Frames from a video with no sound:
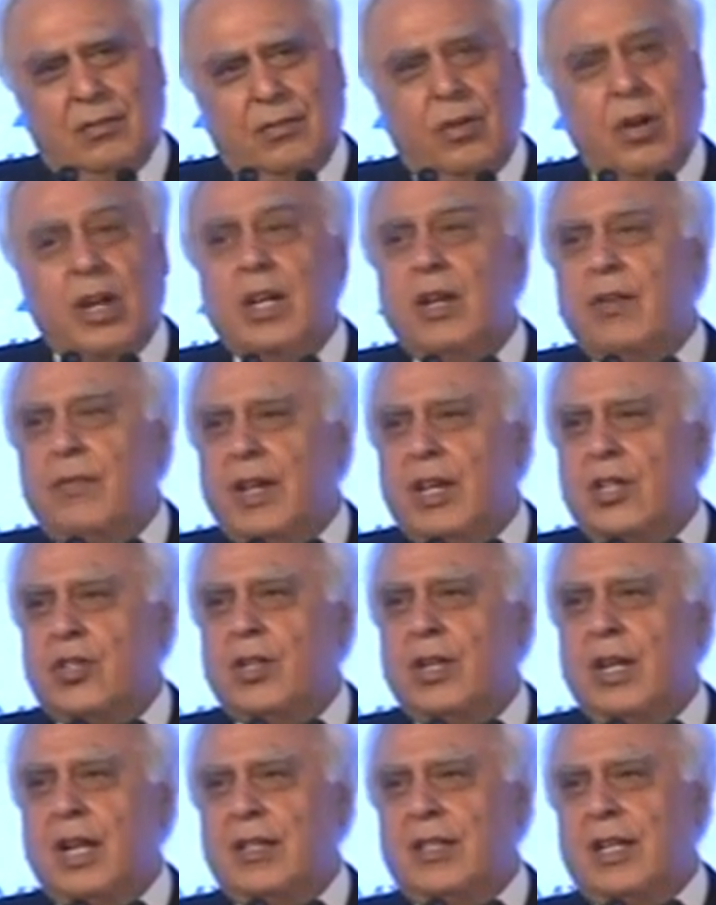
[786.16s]
for
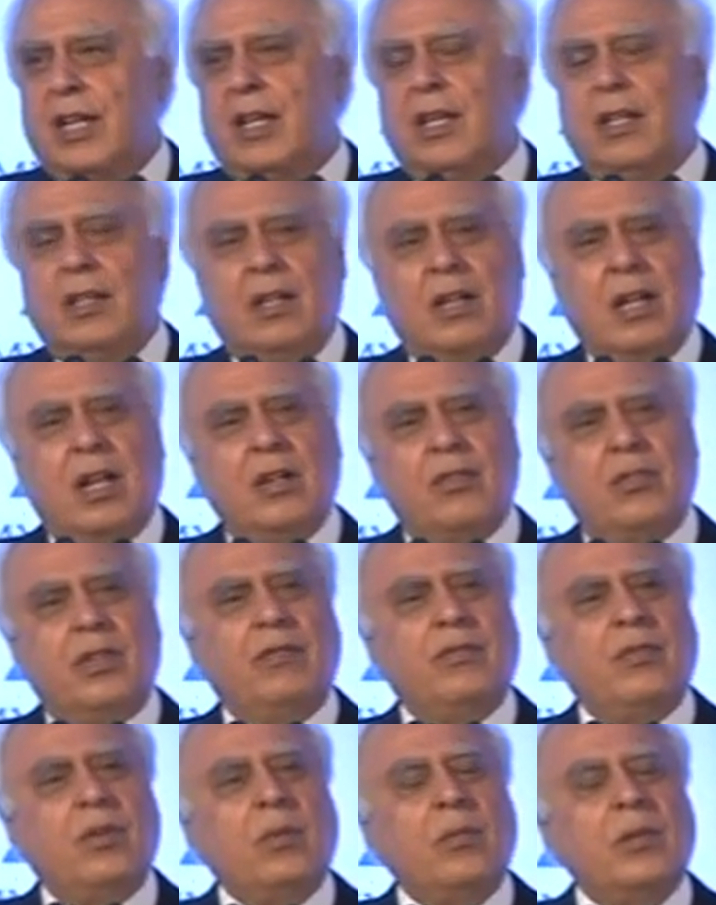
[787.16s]
innovation and taking the
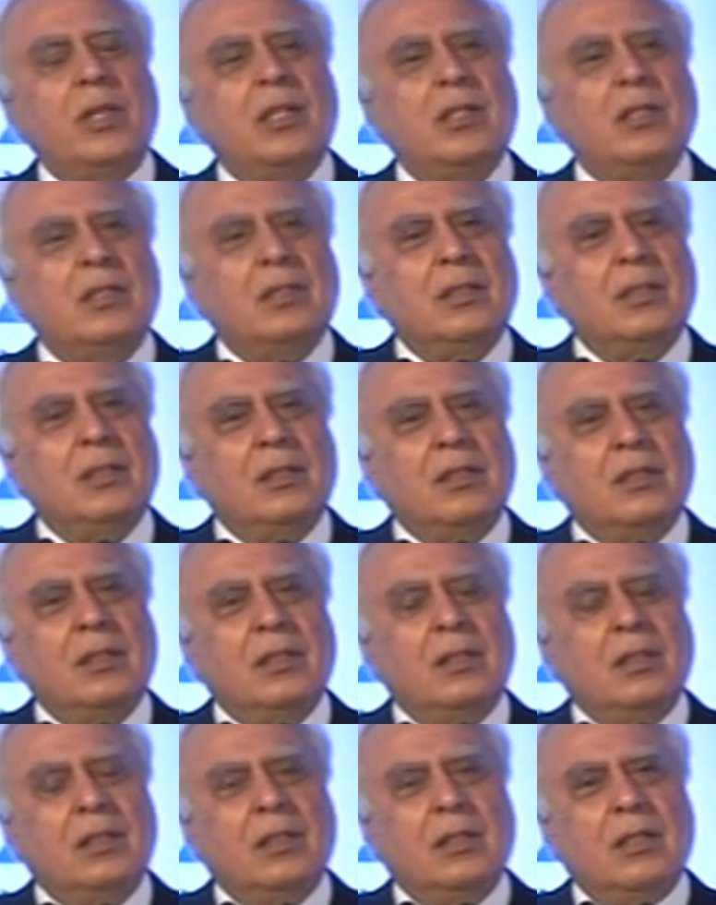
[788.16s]
country forward.
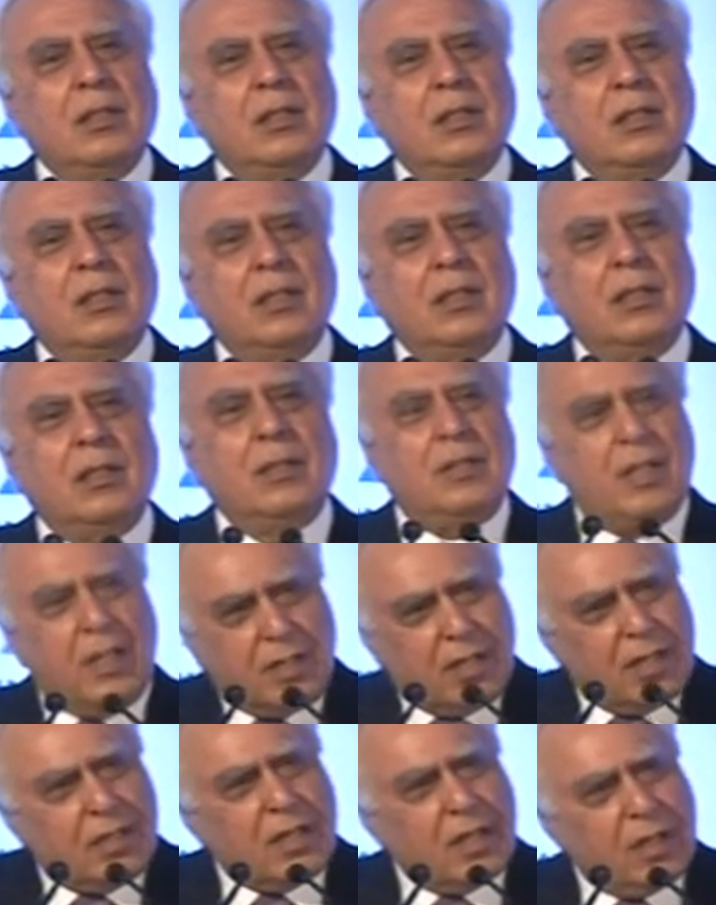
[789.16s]

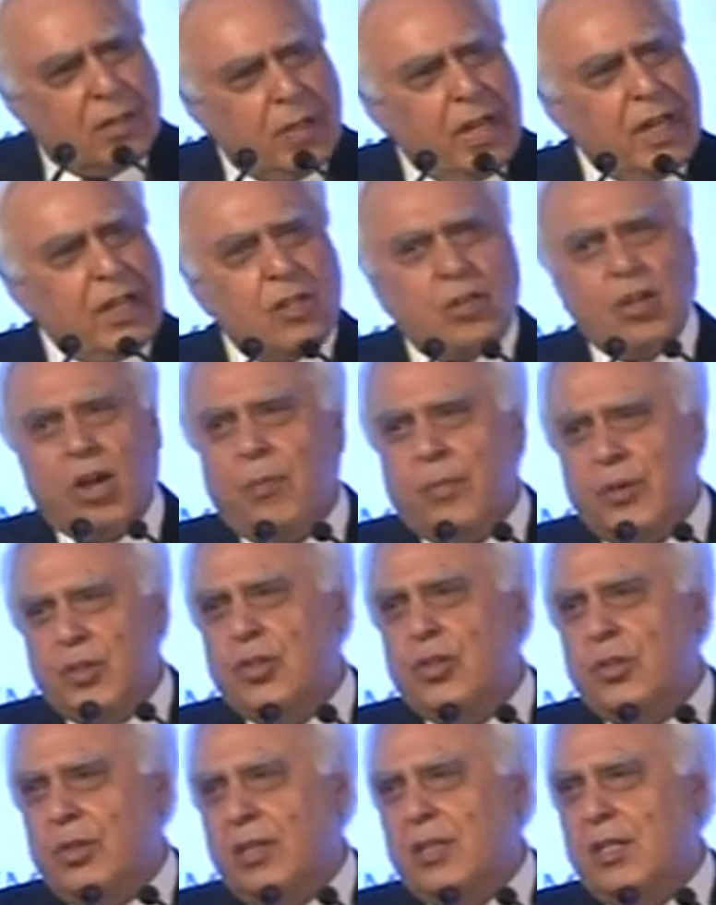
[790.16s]
This is a great
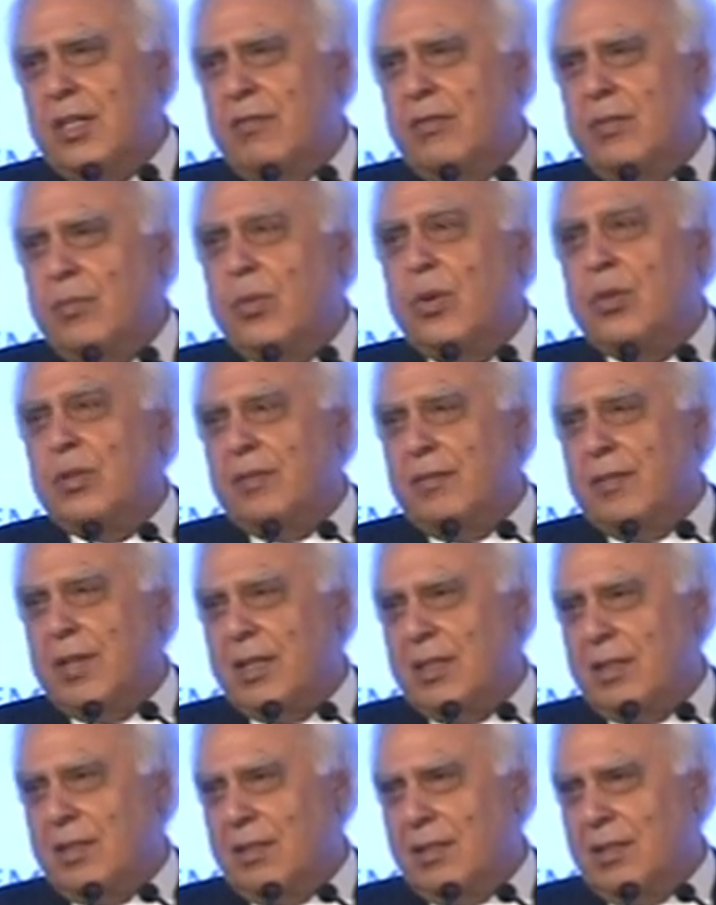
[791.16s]
opportunity for both of
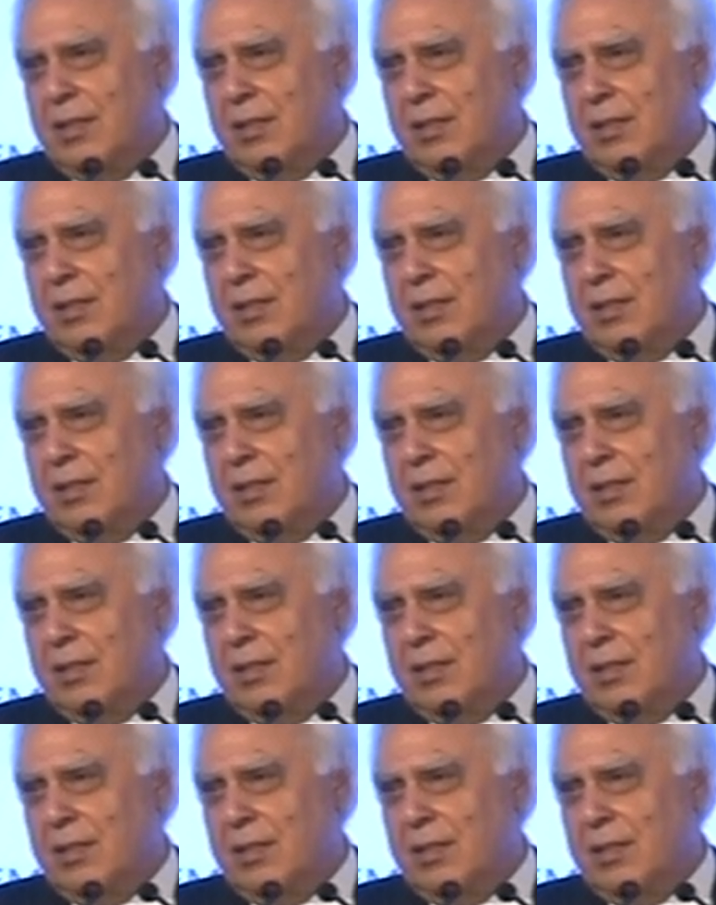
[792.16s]
us.